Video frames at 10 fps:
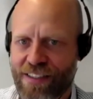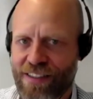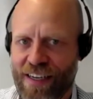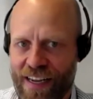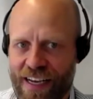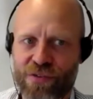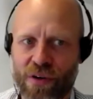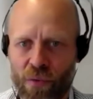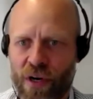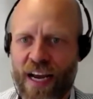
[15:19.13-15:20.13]
a
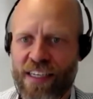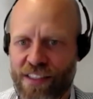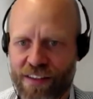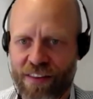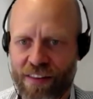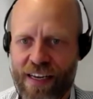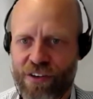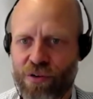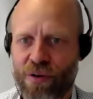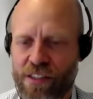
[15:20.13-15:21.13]
natural reaction that
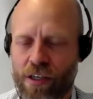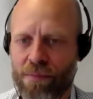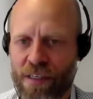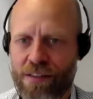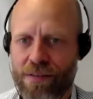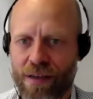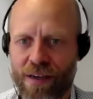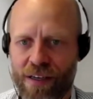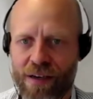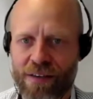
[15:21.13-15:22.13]
you as a company
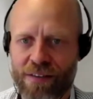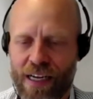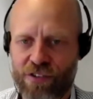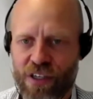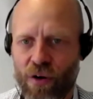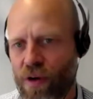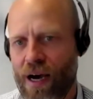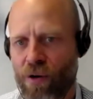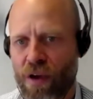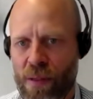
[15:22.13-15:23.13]
start to say, okay,
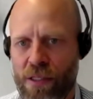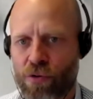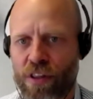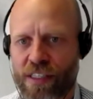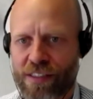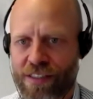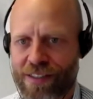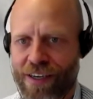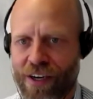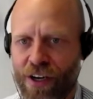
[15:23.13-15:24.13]
how can we do this
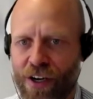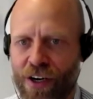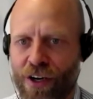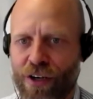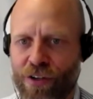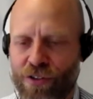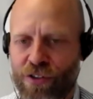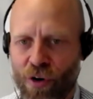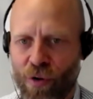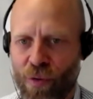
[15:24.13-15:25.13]

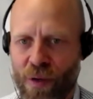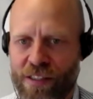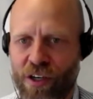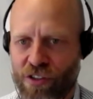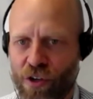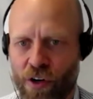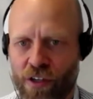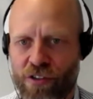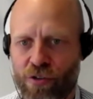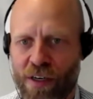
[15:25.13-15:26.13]
so it doesn't hurt
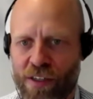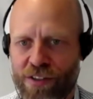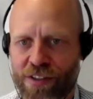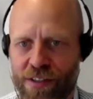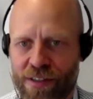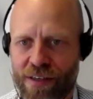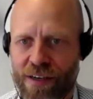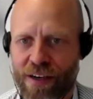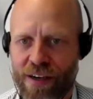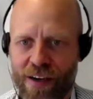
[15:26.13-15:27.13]
us too much?
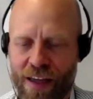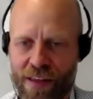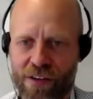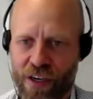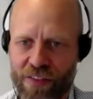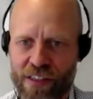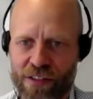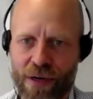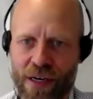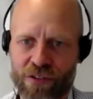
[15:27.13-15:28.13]
And then you get
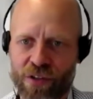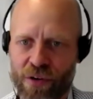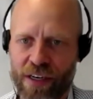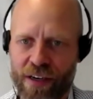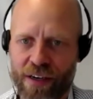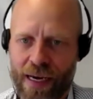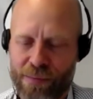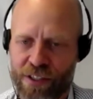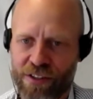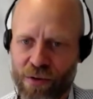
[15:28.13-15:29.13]
this regulatory
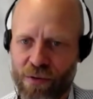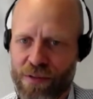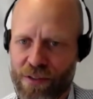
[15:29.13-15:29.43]
capture. So